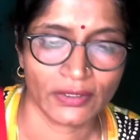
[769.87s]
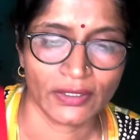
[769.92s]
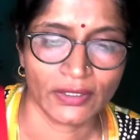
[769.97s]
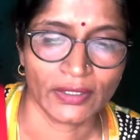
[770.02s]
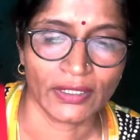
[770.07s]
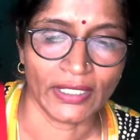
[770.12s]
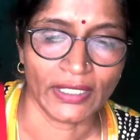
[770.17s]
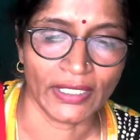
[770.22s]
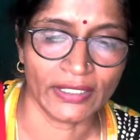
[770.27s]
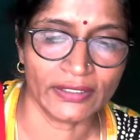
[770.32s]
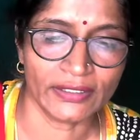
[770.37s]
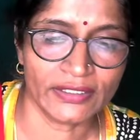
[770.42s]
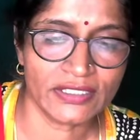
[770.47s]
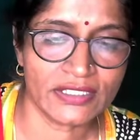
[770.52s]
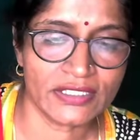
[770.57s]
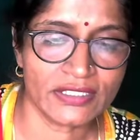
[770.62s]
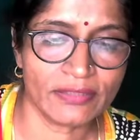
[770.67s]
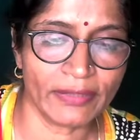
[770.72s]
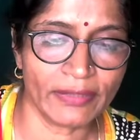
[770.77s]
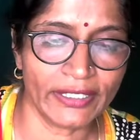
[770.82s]
And this
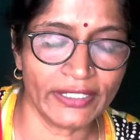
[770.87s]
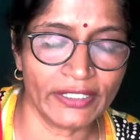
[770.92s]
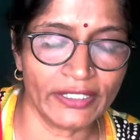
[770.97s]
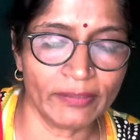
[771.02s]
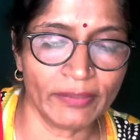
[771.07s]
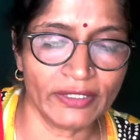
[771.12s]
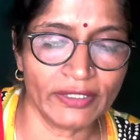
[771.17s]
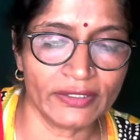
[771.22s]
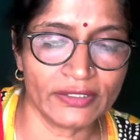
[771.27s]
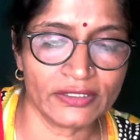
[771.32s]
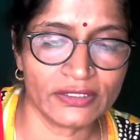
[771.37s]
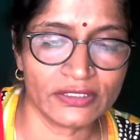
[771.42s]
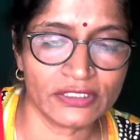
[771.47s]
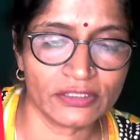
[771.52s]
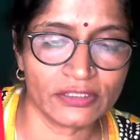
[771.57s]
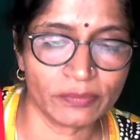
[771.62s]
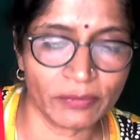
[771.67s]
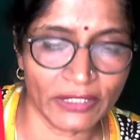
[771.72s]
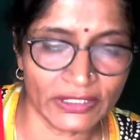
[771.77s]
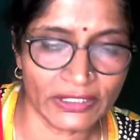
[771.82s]
divided by this is
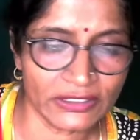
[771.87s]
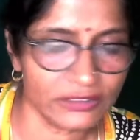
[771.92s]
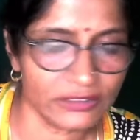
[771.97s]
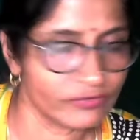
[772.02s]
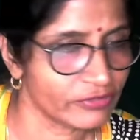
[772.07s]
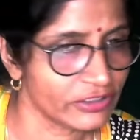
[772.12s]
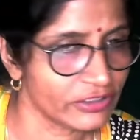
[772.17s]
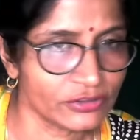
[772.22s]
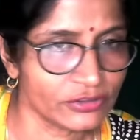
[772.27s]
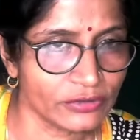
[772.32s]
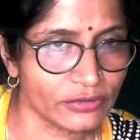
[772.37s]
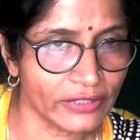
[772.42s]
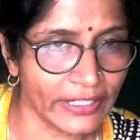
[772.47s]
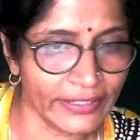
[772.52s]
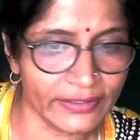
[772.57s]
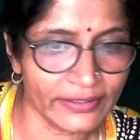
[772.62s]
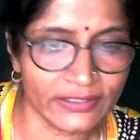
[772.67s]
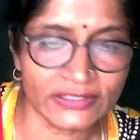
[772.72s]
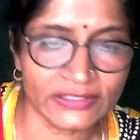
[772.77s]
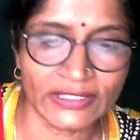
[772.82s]
plus. First you
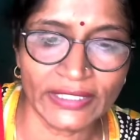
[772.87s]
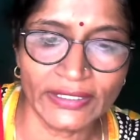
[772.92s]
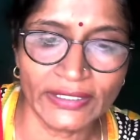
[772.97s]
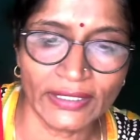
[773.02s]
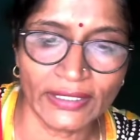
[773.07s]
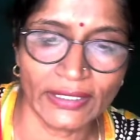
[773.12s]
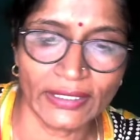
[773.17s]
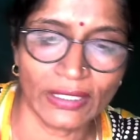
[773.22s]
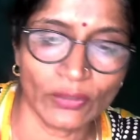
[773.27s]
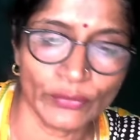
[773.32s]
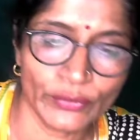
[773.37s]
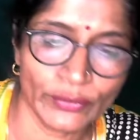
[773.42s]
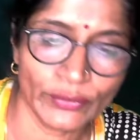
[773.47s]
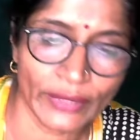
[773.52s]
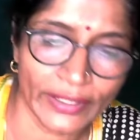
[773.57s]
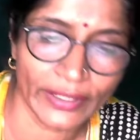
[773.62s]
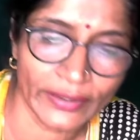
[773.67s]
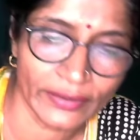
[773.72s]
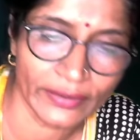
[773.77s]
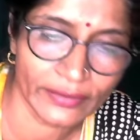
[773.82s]
write the sign and now you
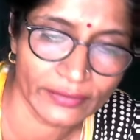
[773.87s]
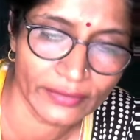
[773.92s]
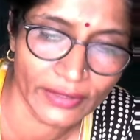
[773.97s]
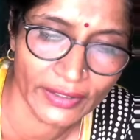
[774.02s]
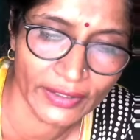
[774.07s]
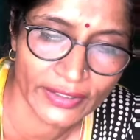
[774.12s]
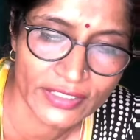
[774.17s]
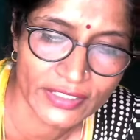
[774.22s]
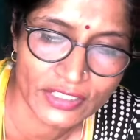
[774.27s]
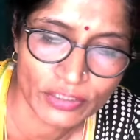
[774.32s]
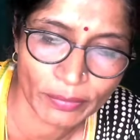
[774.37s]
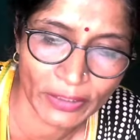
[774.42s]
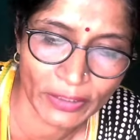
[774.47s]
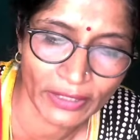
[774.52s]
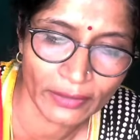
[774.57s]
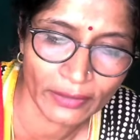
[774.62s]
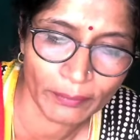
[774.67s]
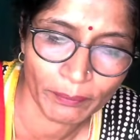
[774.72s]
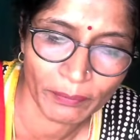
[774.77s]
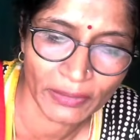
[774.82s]
write the rest
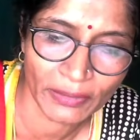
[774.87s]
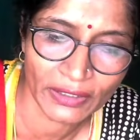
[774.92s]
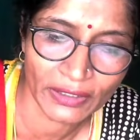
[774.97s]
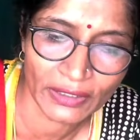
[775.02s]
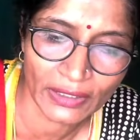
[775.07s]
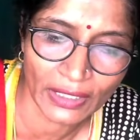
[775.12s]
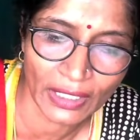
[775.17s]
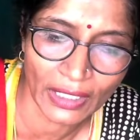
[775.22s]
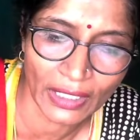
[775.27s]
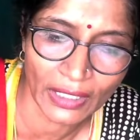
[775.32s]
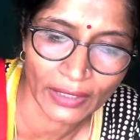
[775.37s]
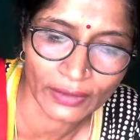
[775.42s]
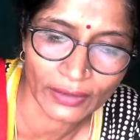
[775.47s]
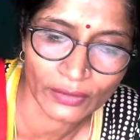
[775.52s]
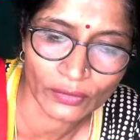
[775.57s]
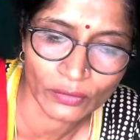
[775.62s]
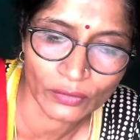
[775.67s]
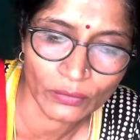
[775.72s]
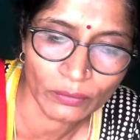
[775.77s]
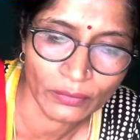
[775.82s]
part. PR
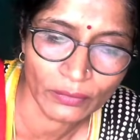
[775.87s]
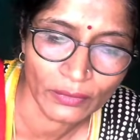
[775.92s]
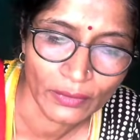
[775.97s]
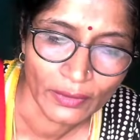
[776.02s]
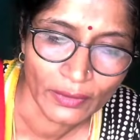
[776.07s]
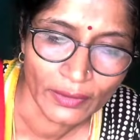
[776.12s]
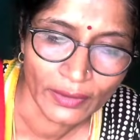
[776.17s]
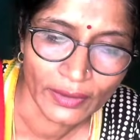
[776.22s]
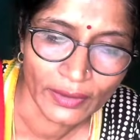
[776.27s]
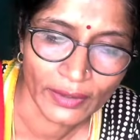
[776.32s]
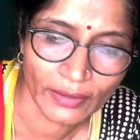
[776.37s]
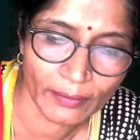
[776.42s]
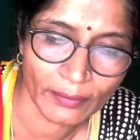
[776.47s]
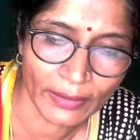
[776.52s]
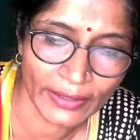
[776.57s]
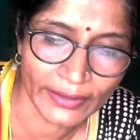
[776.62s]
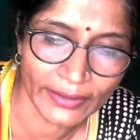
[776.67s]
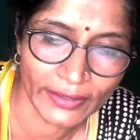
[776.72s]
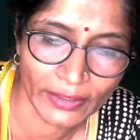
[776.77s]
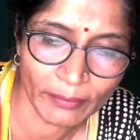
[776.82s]
cube
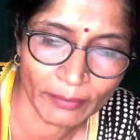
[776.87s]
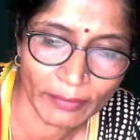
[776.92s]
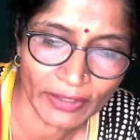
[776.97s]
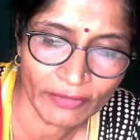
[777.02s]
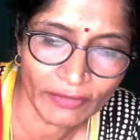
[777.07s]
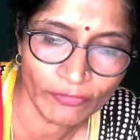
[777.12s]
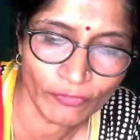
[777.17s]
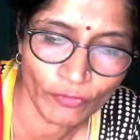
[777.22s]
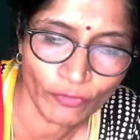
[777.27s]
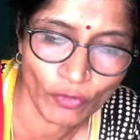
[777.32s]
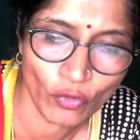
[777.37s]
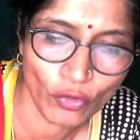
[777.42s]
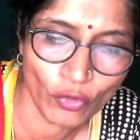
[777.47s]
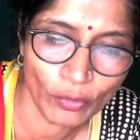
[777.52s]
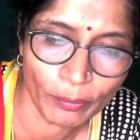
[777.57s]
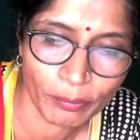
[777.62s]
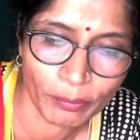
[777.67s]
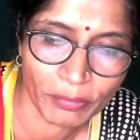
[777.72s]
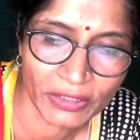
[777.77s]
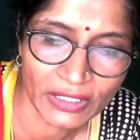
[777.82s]
divided by
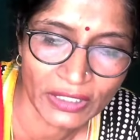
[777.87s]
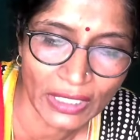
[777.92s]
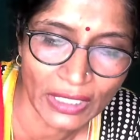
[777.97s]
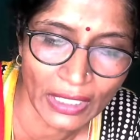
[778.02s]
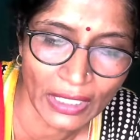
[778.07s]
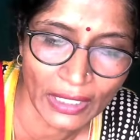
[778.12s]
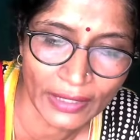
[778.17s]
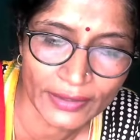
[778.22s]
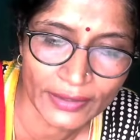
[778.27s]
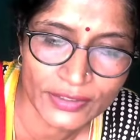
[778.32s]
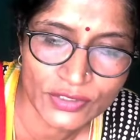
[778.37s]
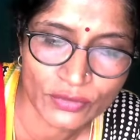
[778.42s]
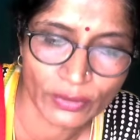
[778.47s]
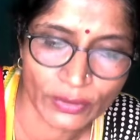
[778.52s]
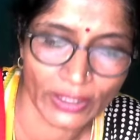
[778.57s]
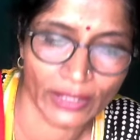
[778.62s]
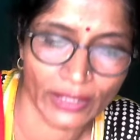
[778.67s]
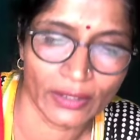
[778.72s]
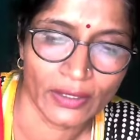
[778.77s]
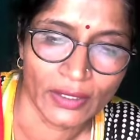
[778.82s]
4PR
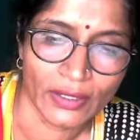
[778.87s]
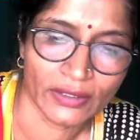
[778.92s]
square.